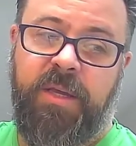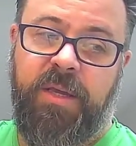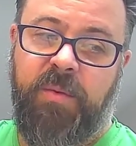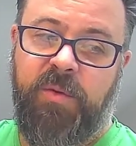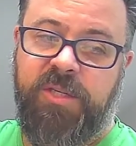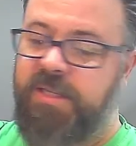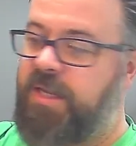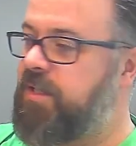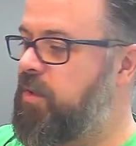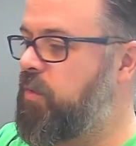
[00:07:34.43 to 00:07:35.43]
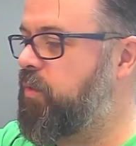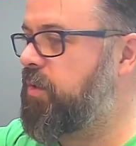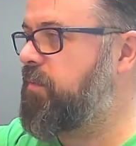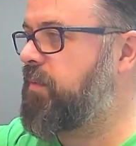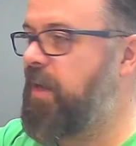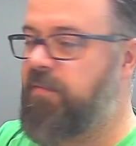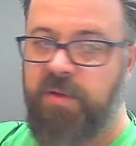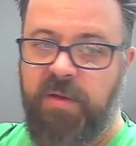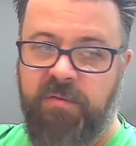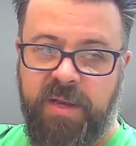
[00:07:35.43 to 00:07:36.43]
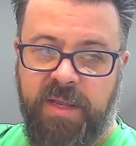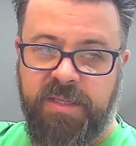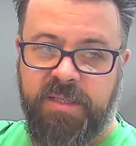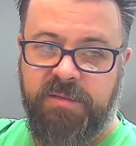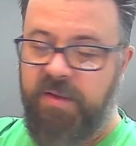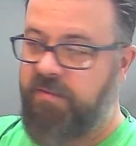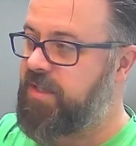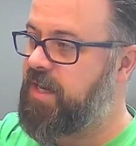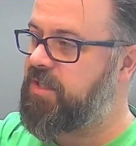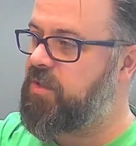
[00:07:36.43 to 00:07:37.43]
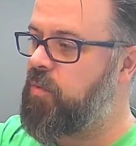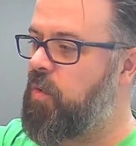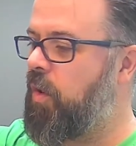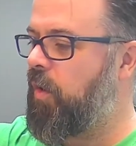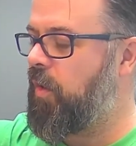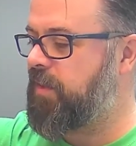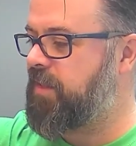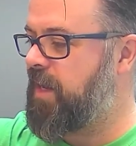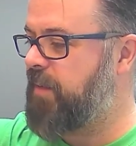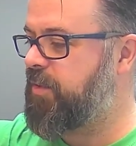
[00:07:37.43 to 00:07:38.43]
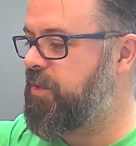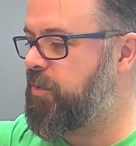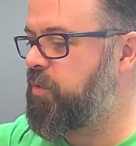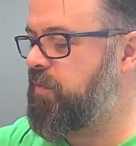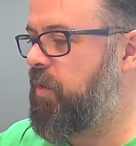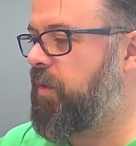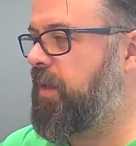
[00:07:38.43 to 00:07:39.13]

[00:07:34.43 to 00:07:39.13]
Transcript: which I tend to use, I've attached to the wall all the time, so it's useful.